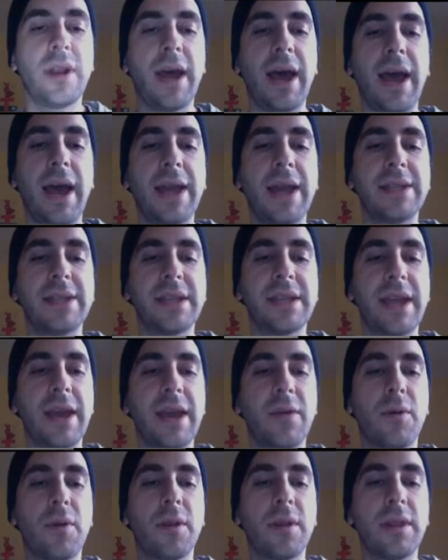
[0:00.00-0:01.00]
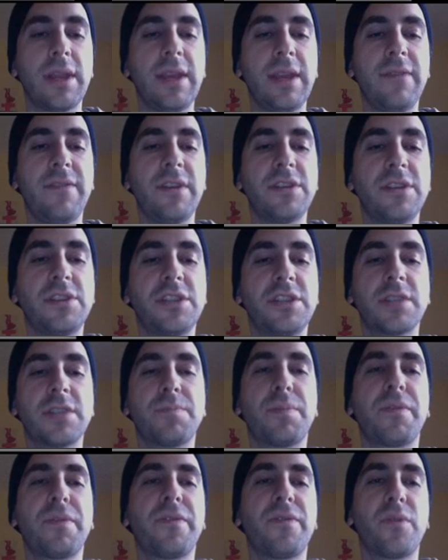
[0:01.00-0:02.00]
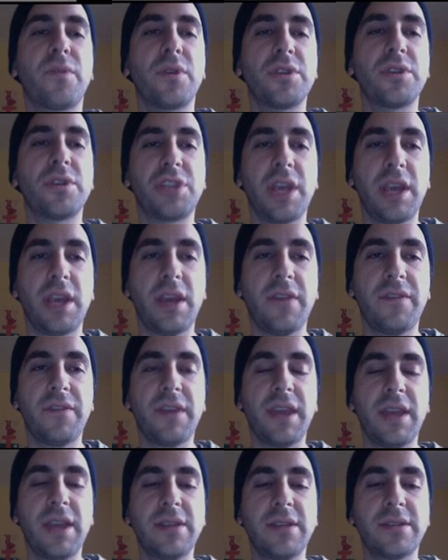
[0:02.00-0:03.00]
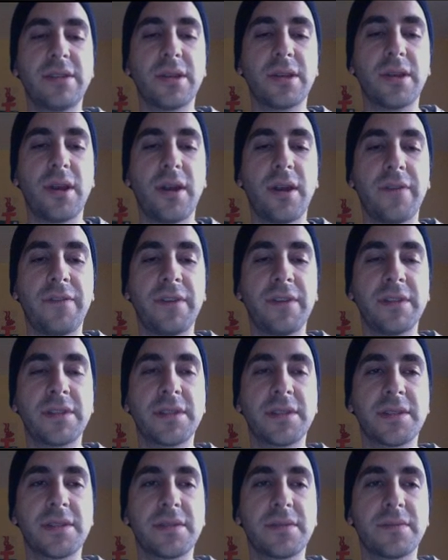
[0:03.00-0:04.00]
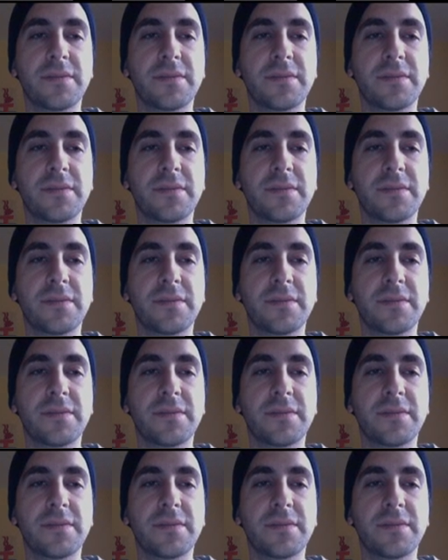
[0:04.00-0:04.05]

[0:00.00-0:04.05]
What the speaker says: Eisenhower leaving just before JFK took office.